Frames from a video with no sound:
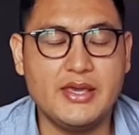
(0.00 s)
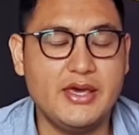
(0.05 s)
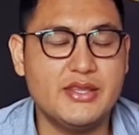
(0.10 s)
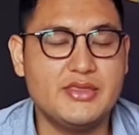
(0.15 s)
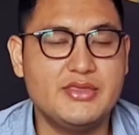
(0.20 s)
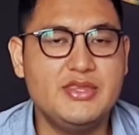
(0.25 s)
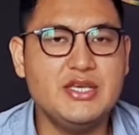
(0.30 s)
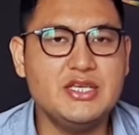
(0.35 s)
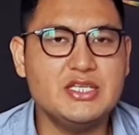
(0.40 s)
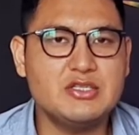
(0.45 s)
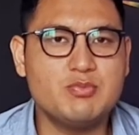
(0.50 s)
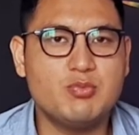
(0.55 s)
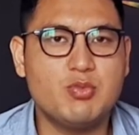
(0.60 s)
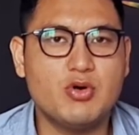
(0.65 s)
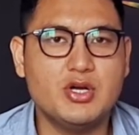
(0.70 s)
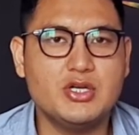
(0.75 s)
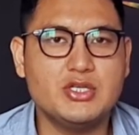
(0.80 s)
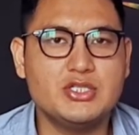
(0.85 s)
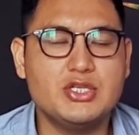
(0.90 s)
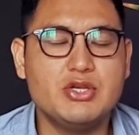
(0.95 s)
At this
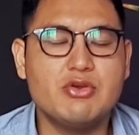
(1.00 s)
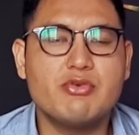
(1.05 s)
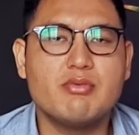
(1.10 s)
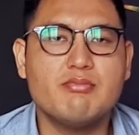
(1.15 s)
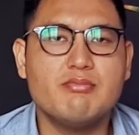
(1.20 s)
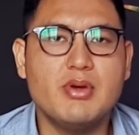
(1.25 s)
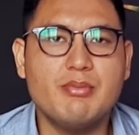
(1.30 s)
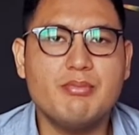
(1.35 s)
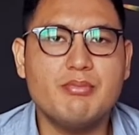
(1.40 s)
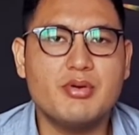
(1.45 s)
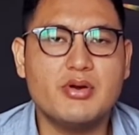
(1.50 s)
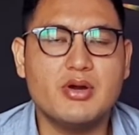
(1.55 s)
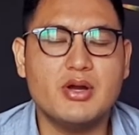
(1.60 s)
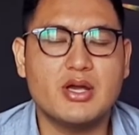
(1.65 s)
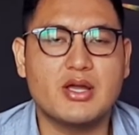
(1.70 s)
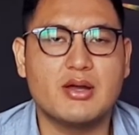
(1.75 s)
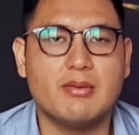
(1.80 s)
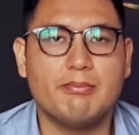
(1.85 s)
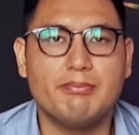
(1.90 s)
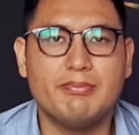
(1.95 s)
point, you remember
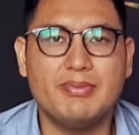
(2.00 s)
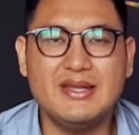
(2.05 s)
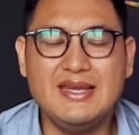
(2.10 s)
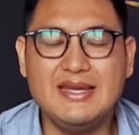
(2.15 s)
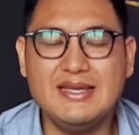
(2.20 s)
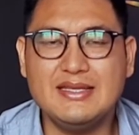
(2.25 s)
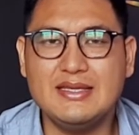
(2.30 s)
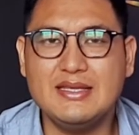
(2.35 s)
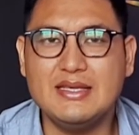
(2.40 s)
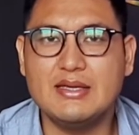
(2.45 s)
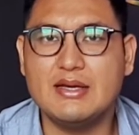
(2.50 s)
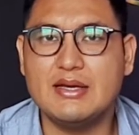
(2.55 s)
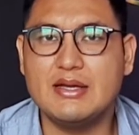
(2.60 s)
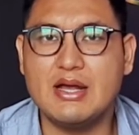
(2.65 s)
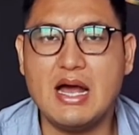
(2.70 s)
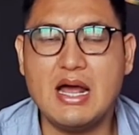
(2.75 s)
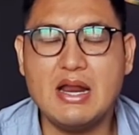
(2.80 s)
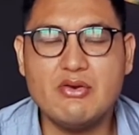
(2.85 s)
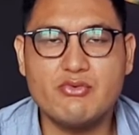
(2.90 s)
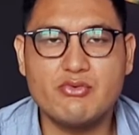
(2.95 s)
a completely
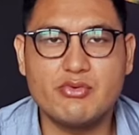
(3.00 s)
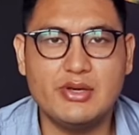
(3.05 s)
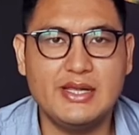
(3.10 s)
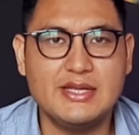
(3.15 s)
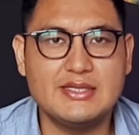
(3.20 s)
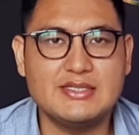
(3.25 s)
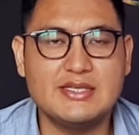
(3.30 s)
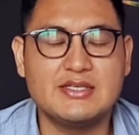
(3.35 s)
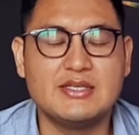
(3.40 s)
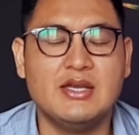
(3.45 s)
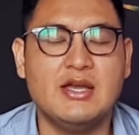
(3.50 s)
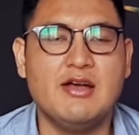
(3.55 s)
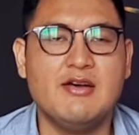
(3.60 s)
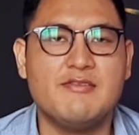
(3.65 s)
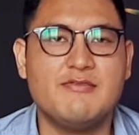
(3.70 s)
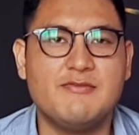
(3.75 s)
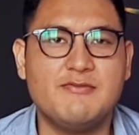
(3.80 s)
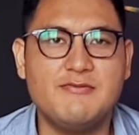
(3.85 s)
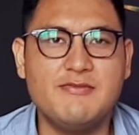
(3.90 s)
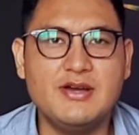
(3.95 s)
unrelated,
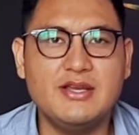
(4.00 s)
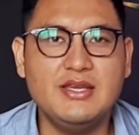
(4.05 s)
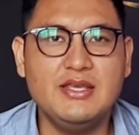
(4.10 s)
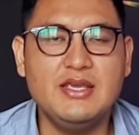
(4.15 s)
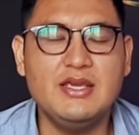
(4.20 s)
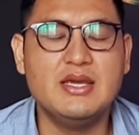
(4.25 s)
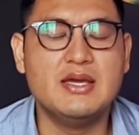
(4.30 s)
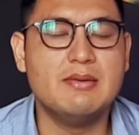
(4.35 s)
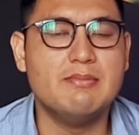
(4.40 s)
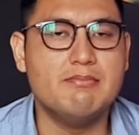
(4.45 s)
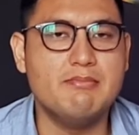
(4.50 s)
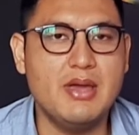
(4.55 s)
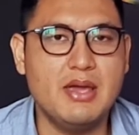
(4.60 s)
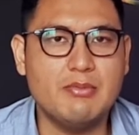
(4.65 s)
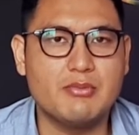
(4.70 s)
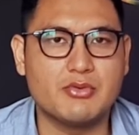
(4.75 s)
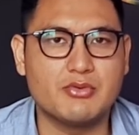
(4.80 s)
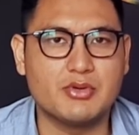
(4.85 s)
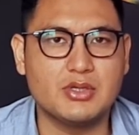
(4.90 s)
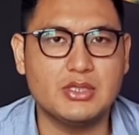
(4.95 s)
funny
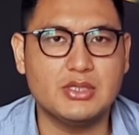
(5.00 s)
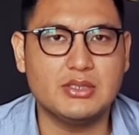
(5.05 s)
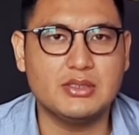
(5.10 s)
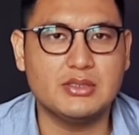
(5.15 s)
memory.